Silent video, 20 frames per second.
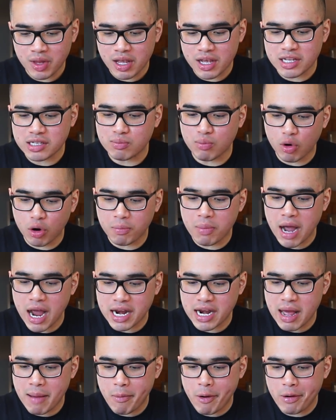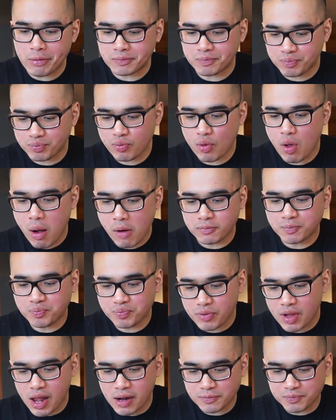is more pineapple.
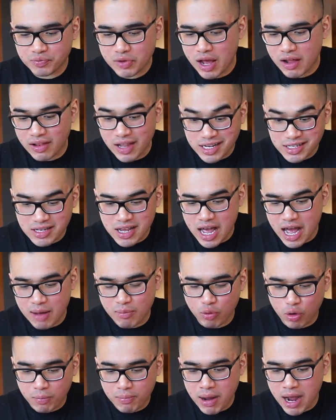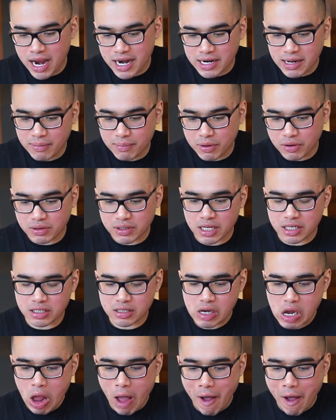I like to have more pineapple in this.